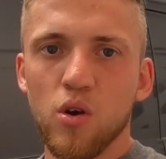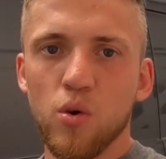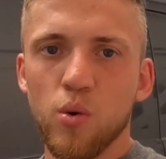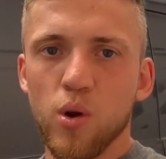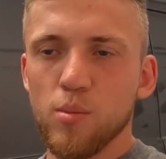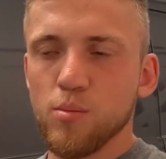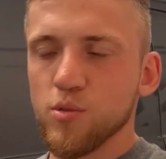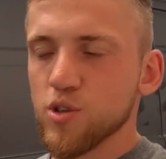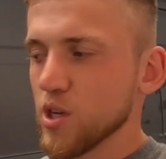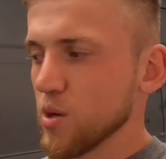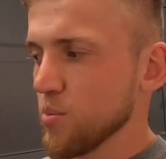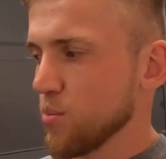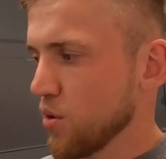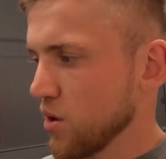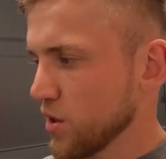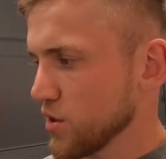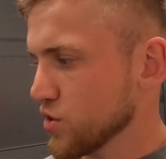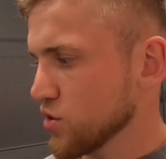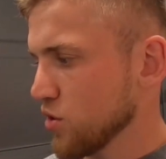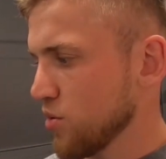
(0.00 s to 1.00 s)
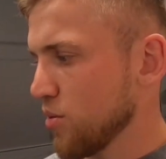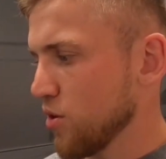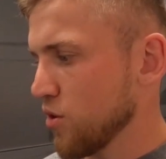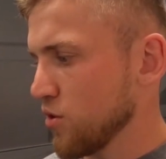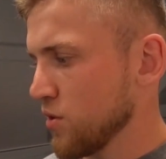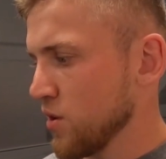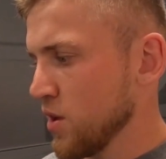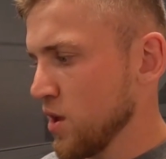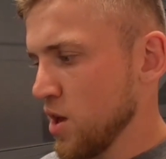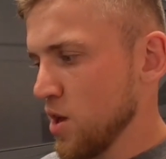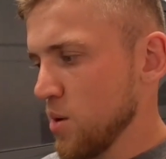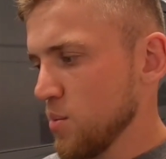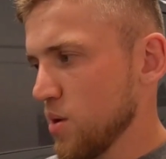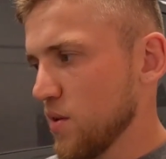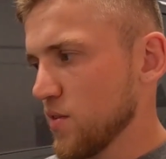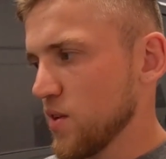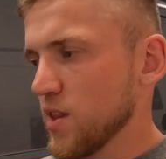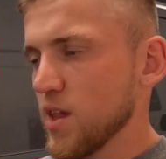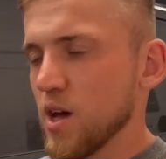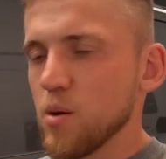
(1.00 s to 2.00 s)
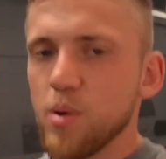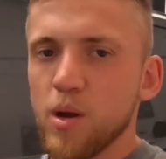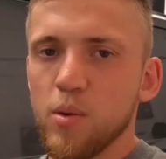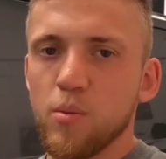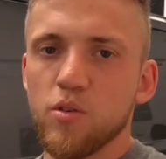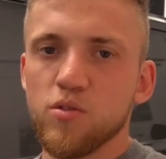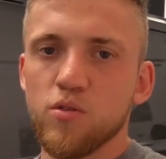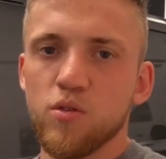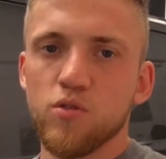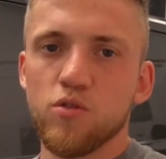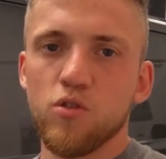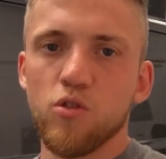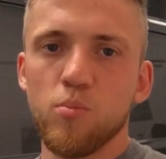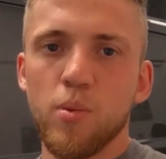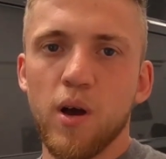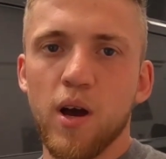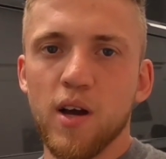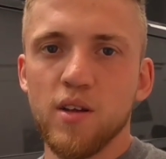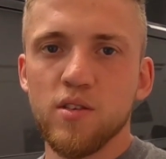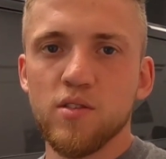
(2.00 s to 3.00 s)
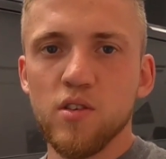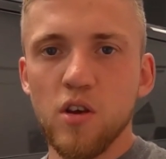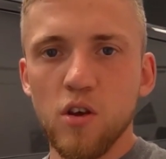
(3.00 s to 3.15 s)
quick machine polish job on. But other than that, paintwork's not too bad.